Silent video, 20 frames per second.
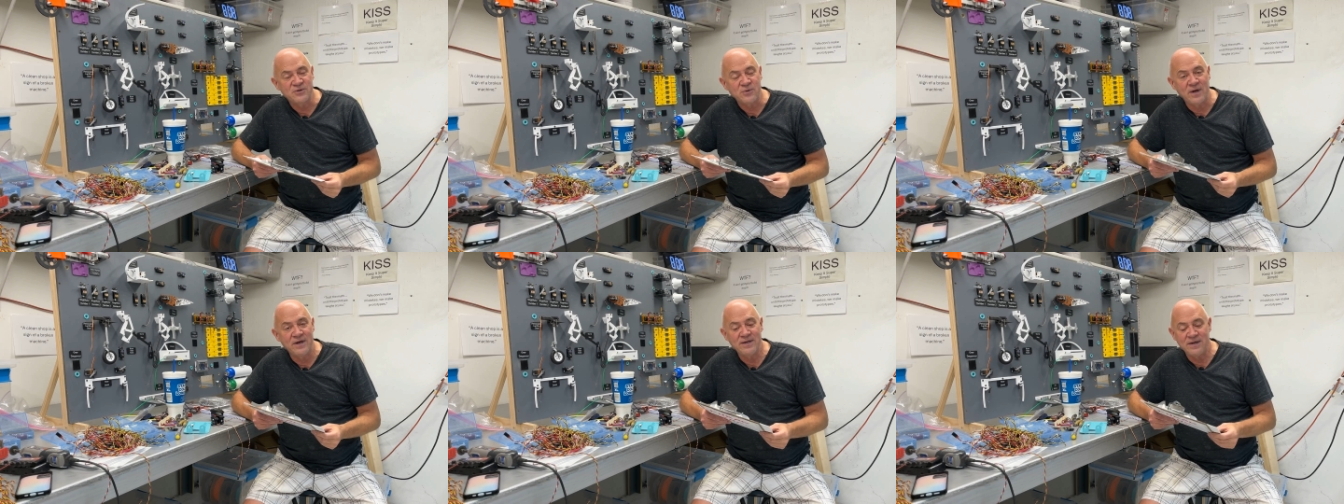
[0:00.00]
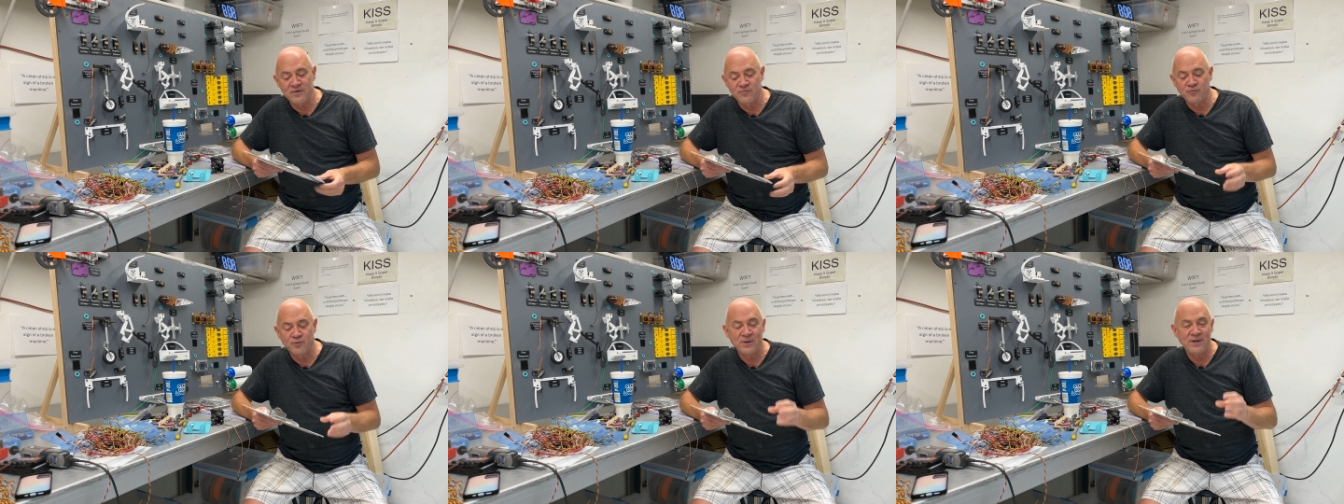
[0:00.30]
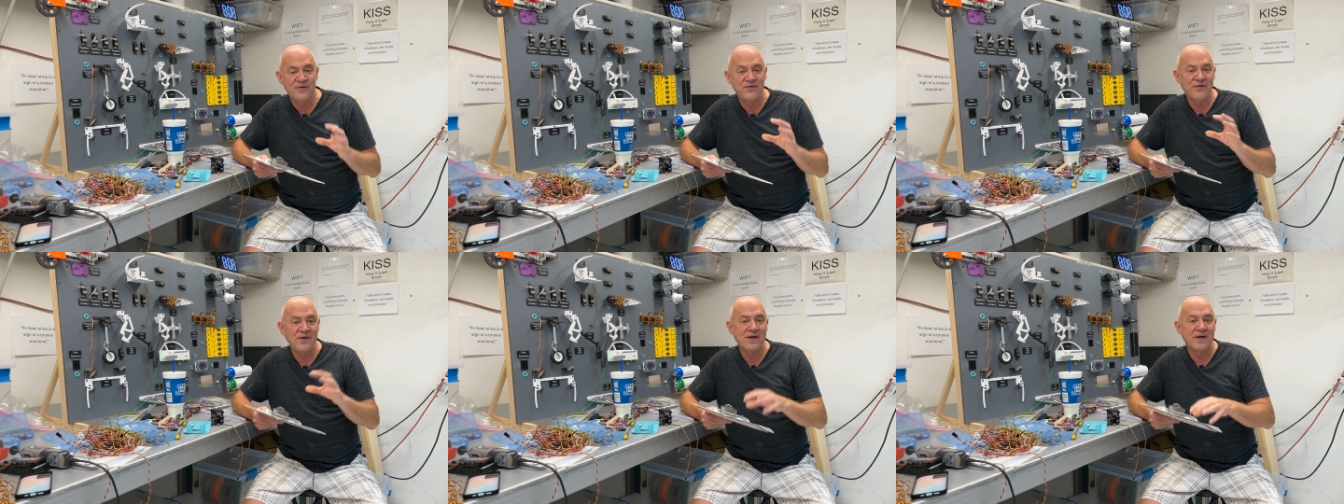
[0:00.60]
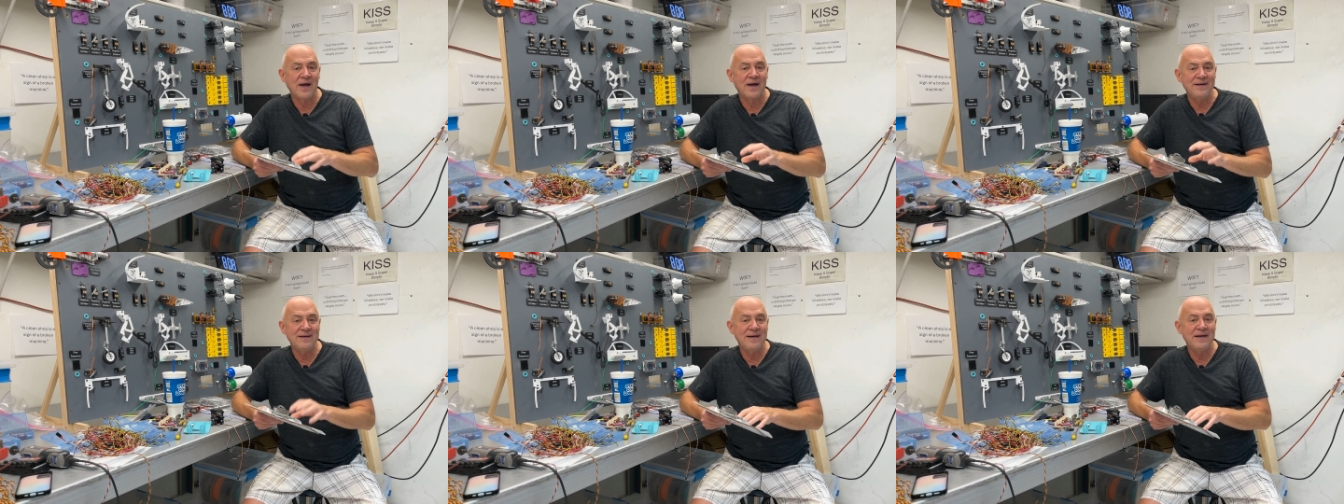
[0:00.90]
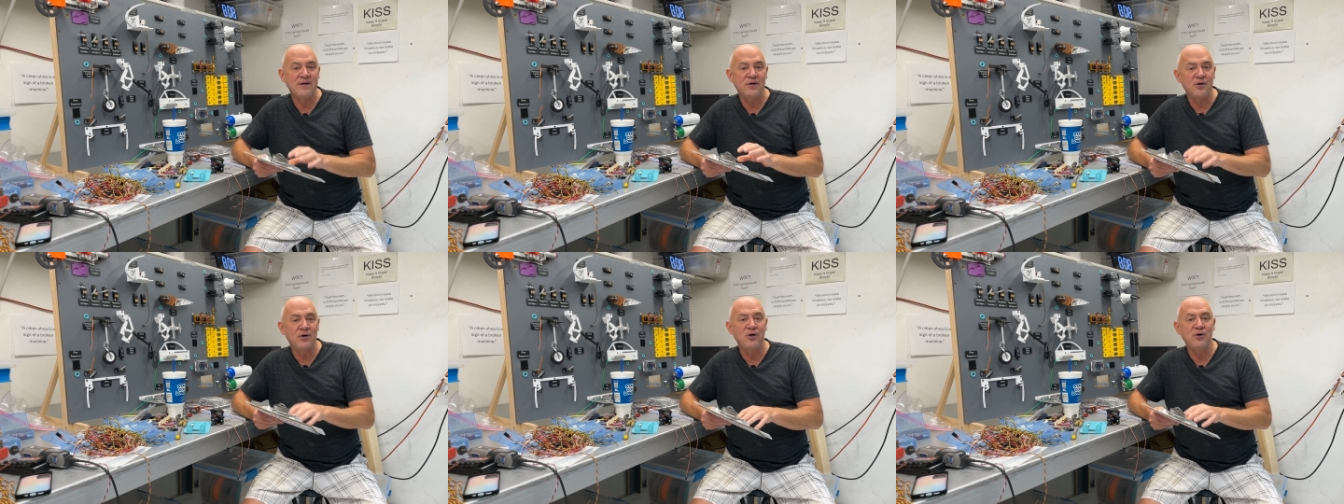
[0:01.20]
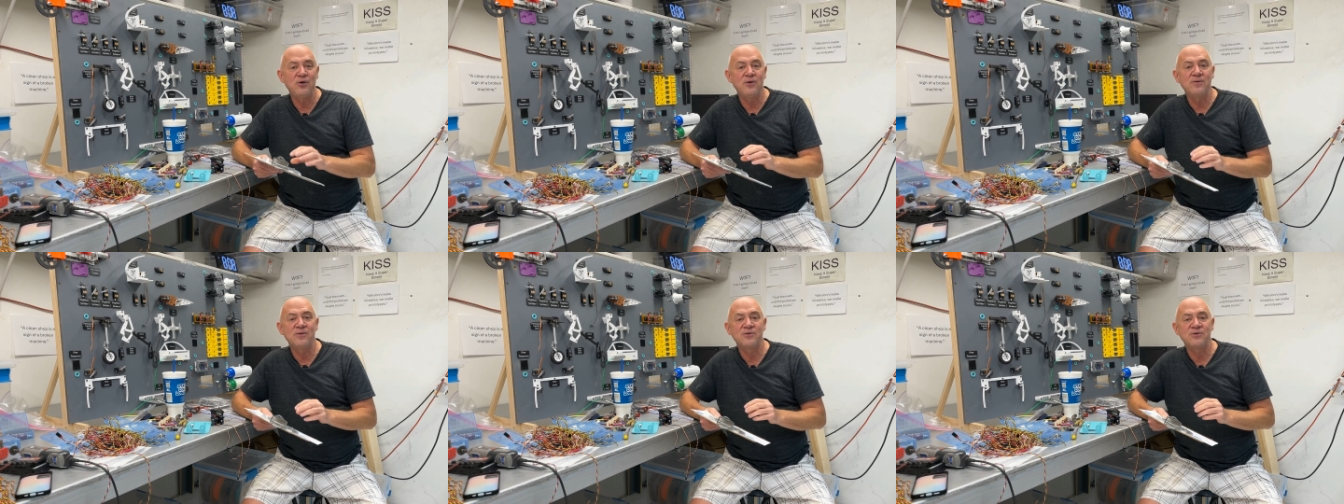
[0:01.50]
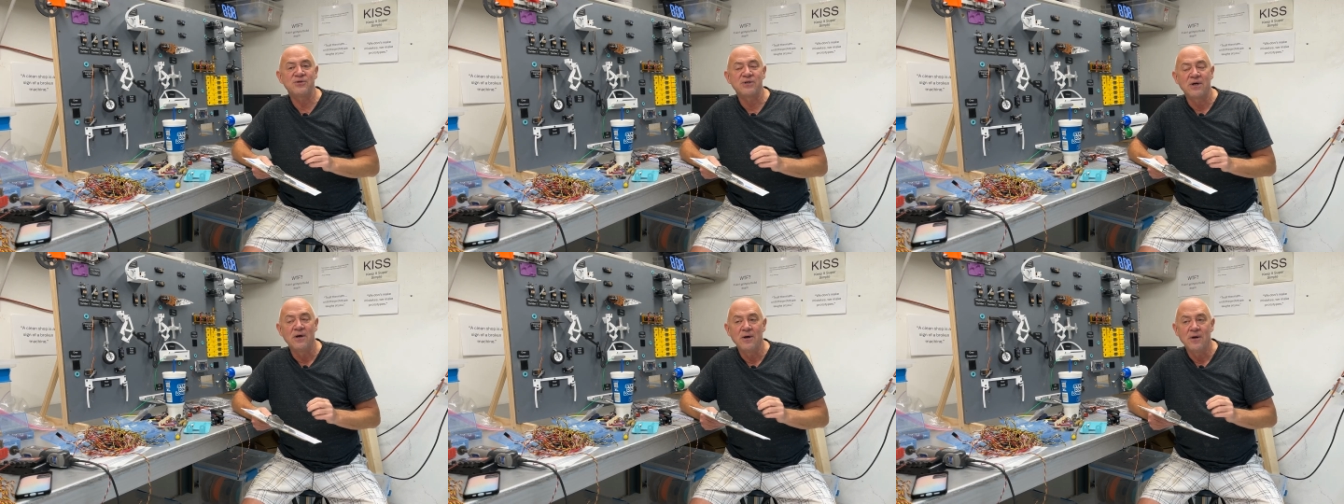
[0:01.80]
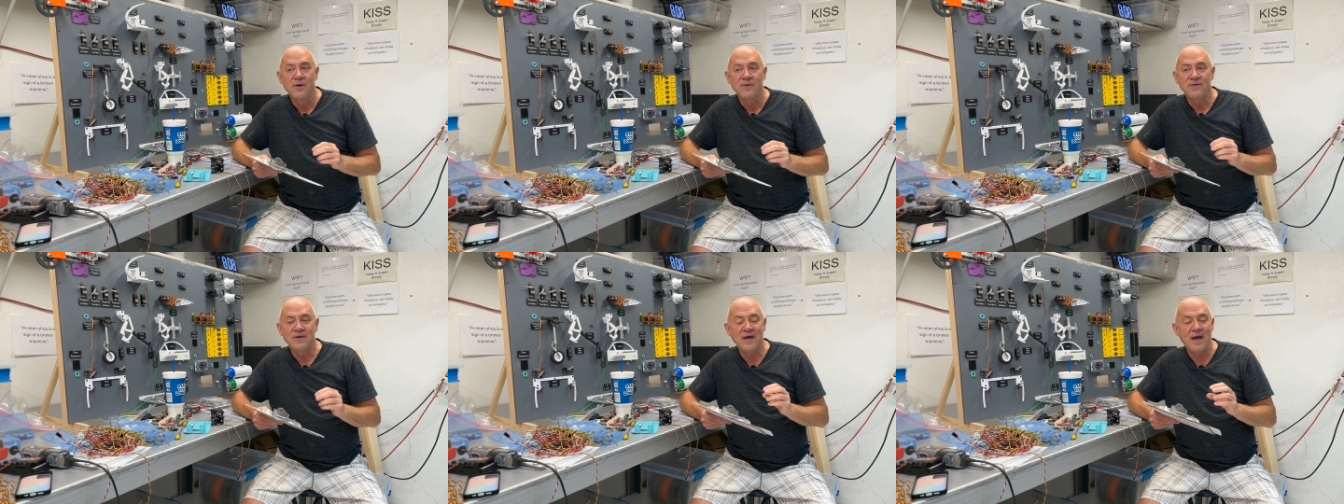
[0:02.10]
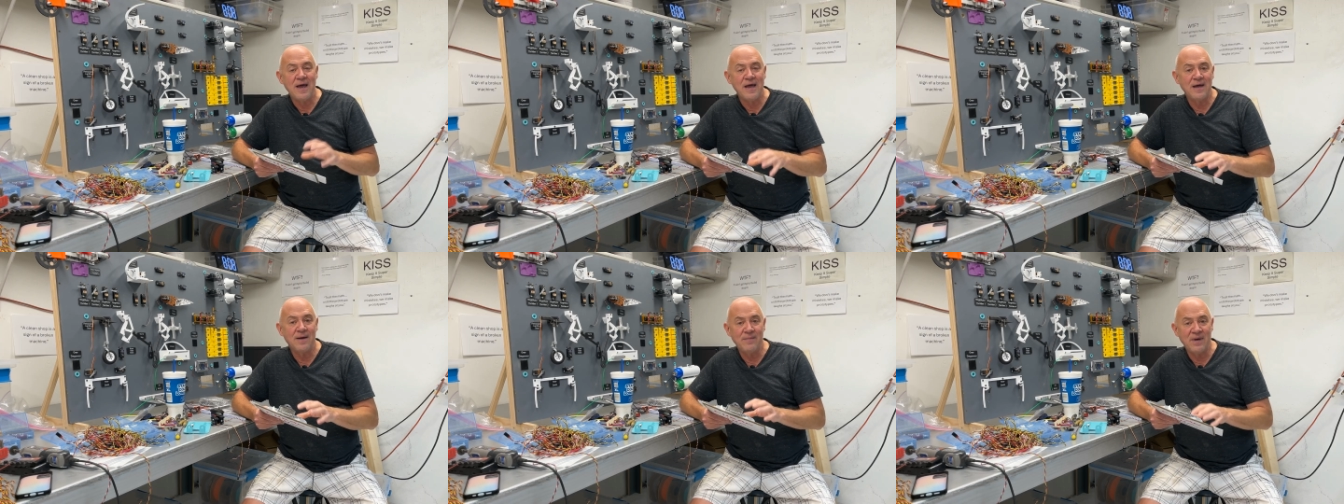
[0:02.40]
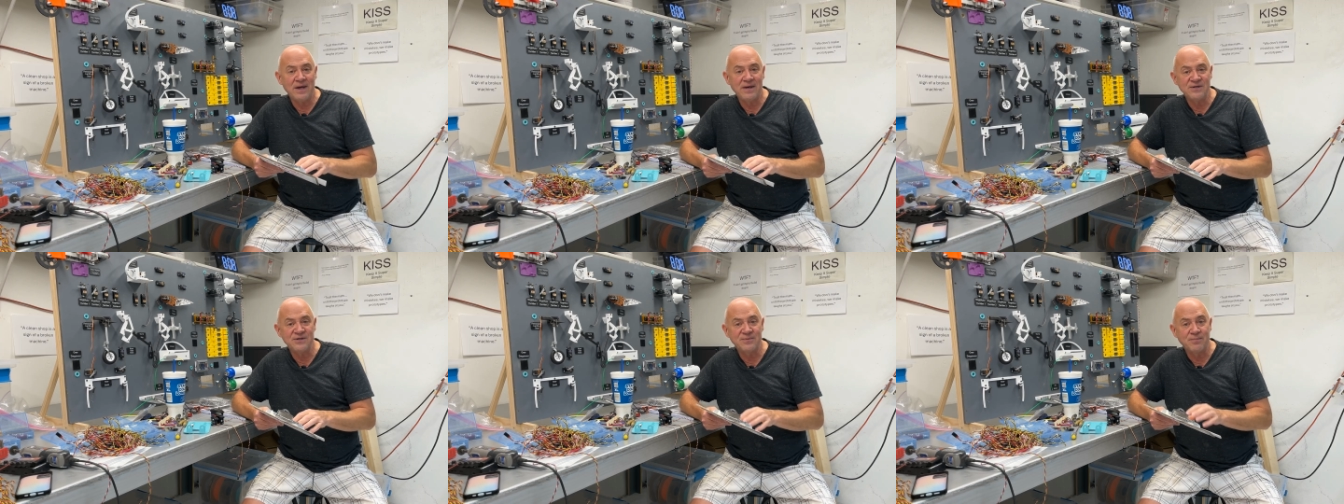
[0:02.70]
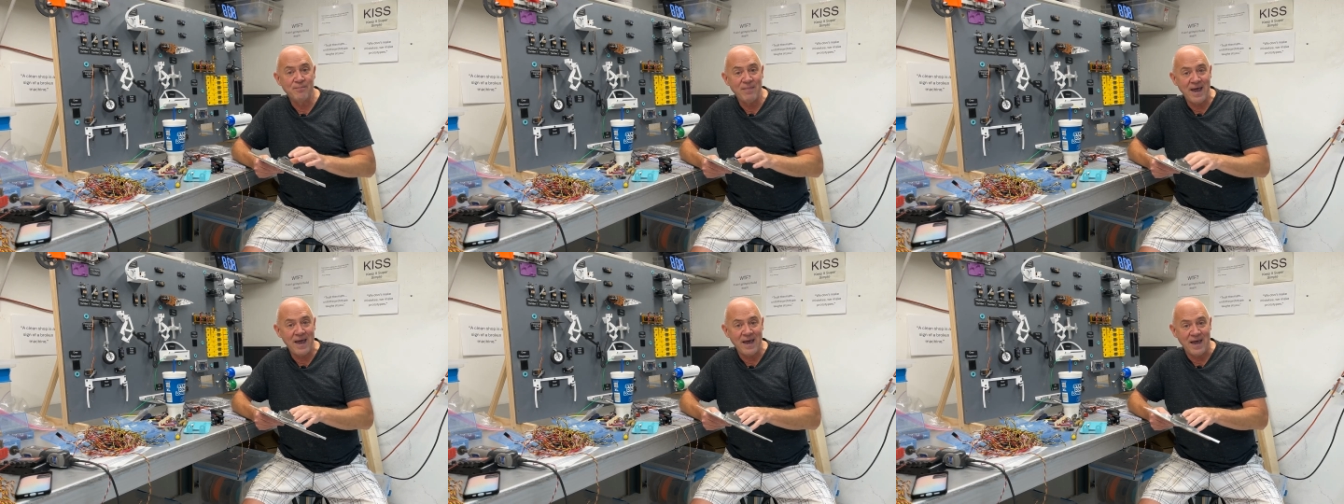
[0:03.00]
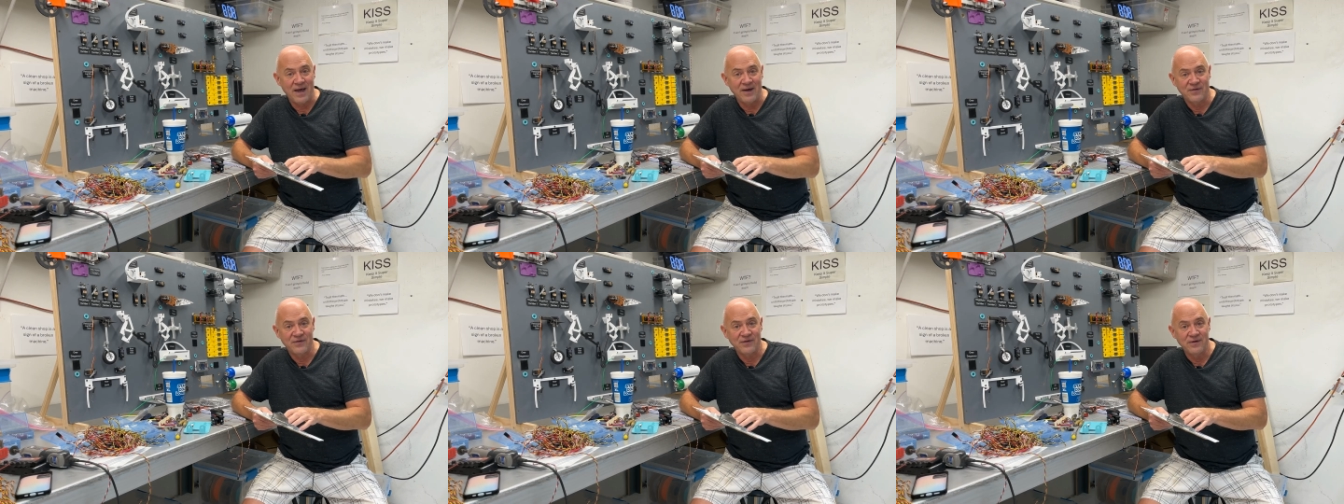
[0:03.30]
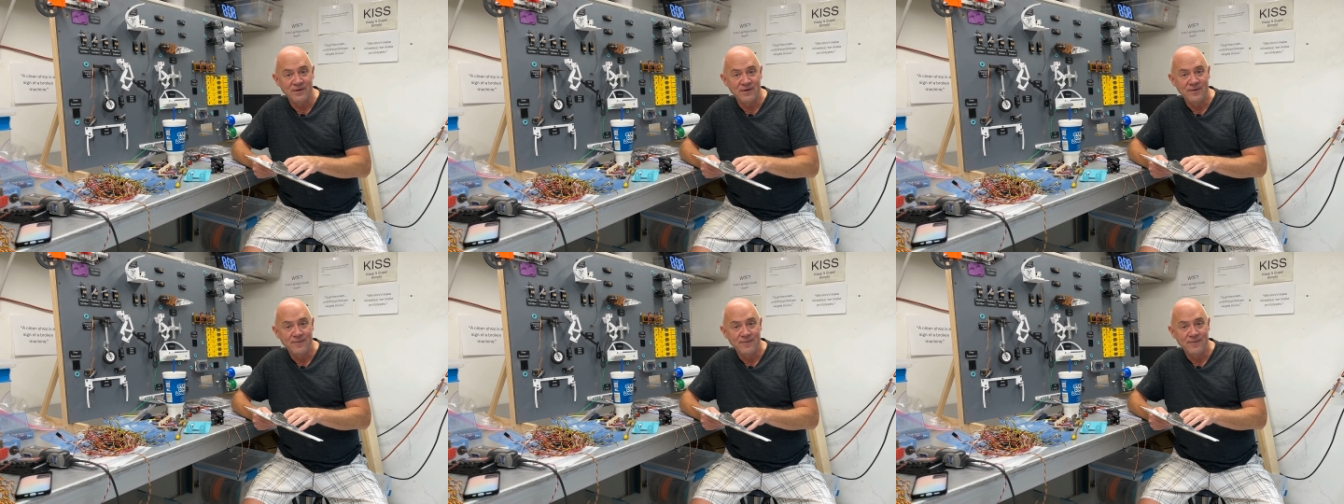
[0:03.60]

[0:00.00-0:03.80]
so I didn't really think I needed to use the A M A's math.